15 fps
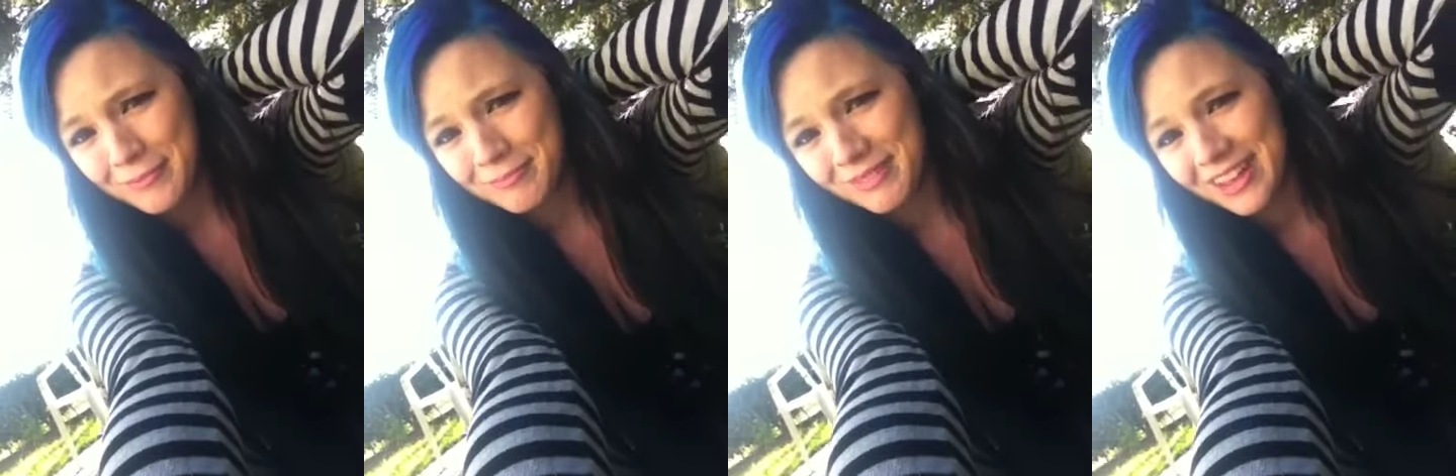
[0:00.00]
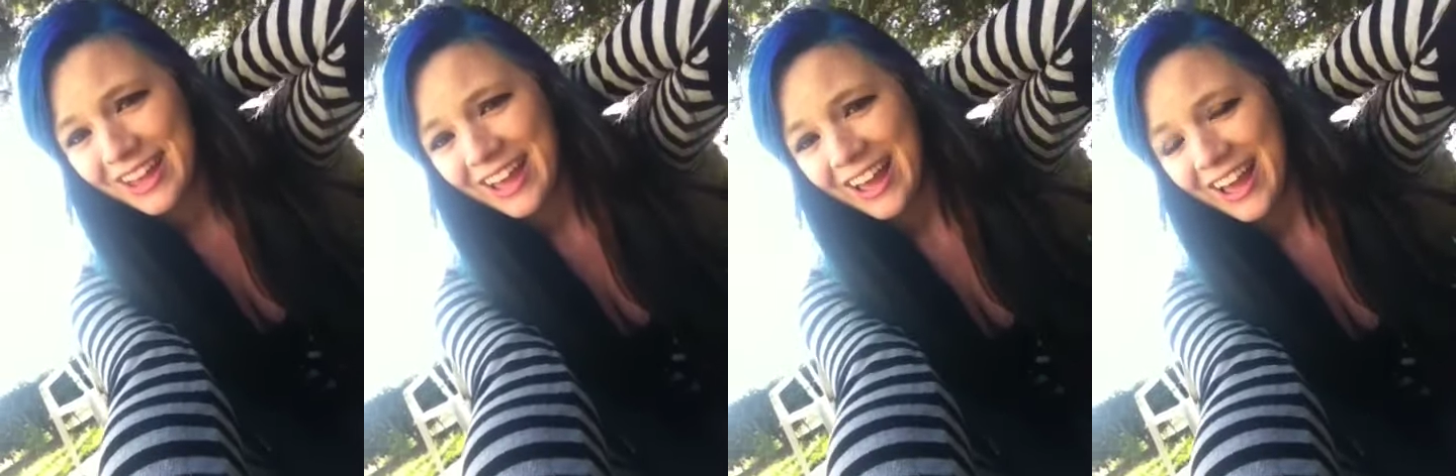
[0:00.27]
Um,
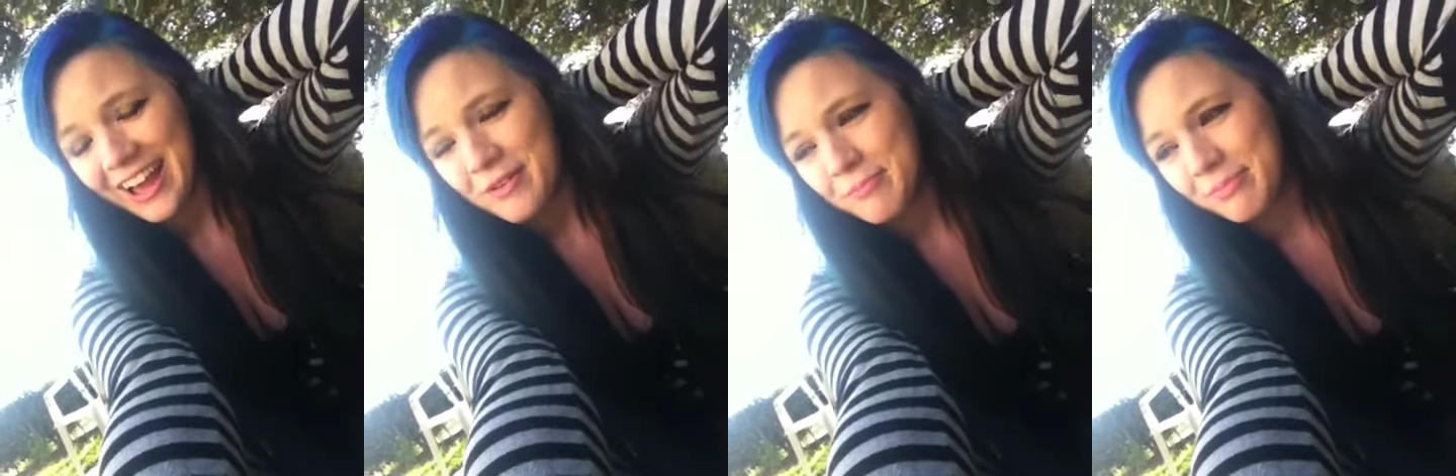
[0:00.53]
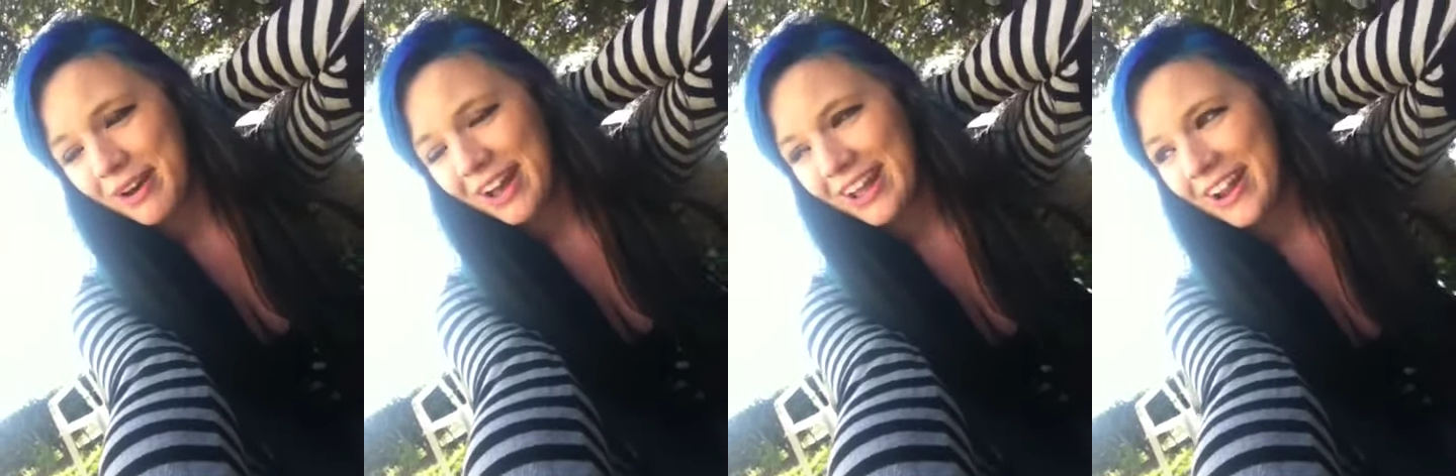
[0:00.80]

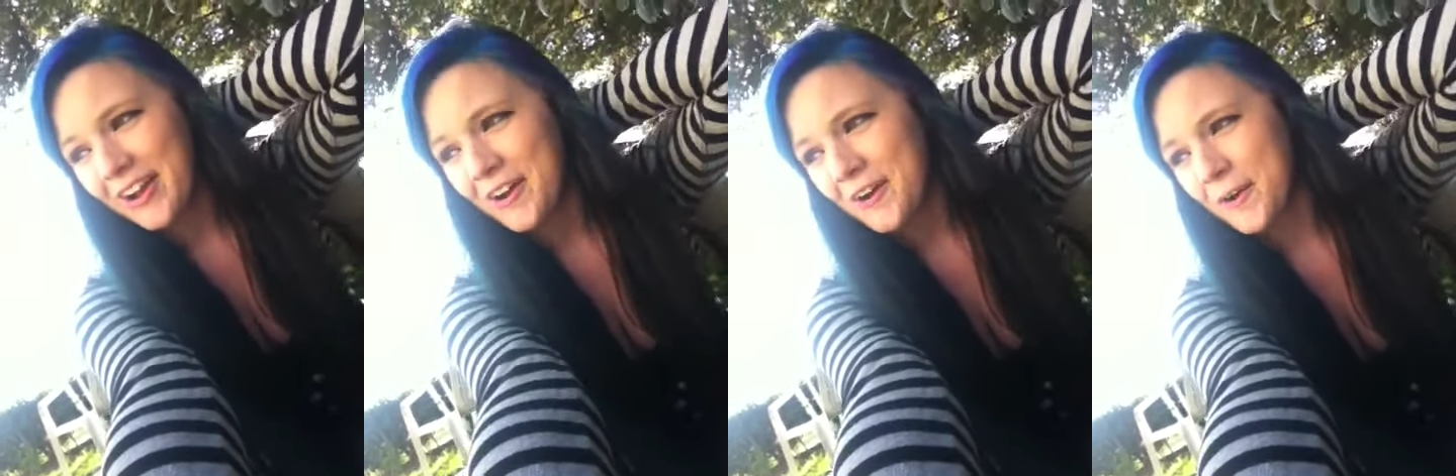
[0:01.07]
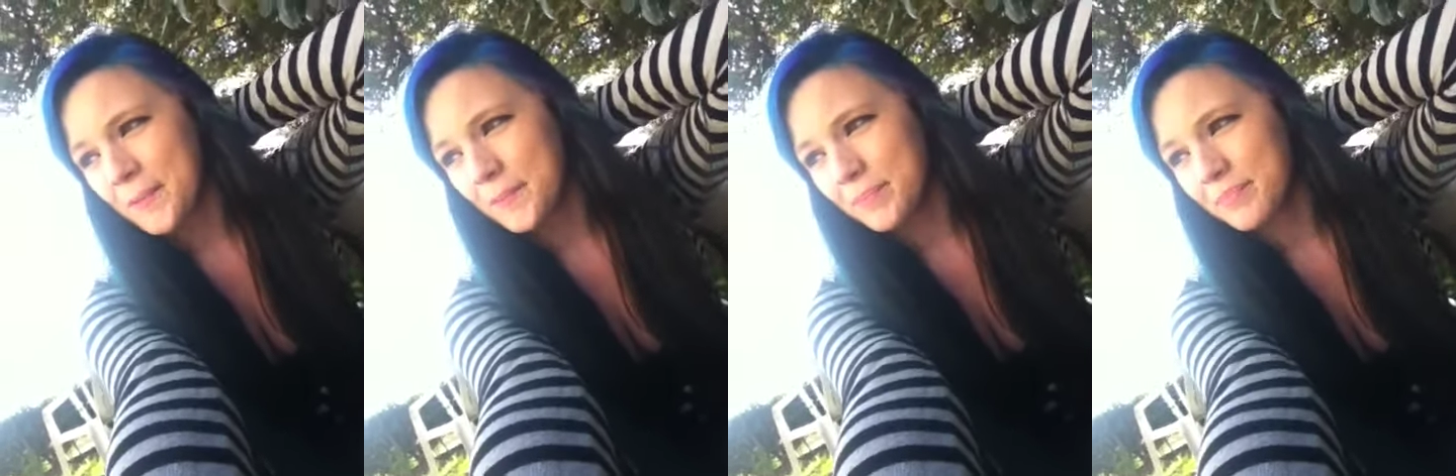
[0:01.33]
but,
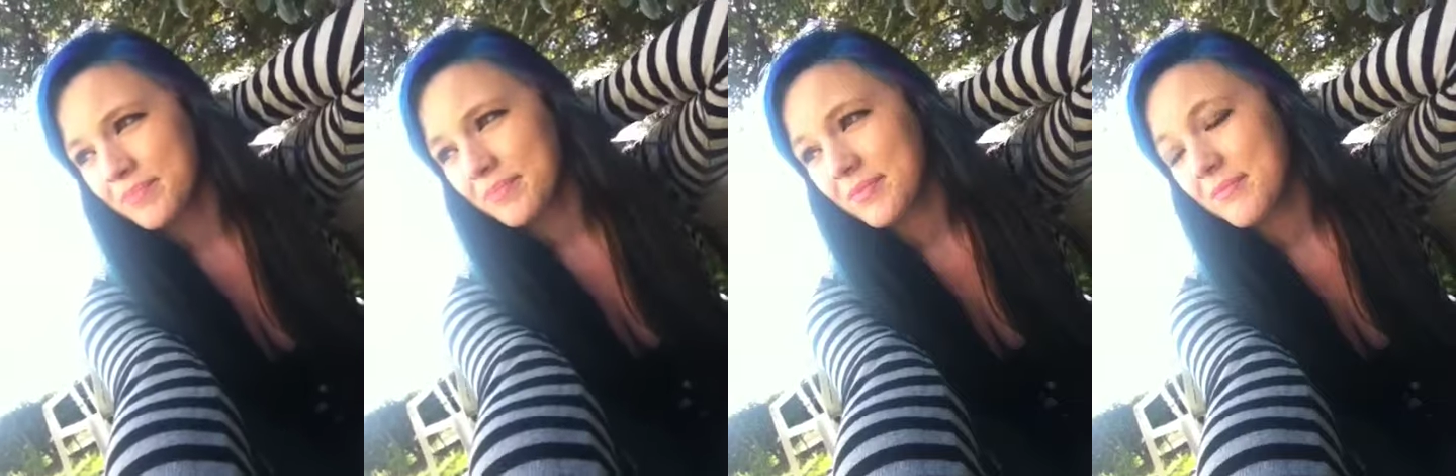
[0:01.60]
um,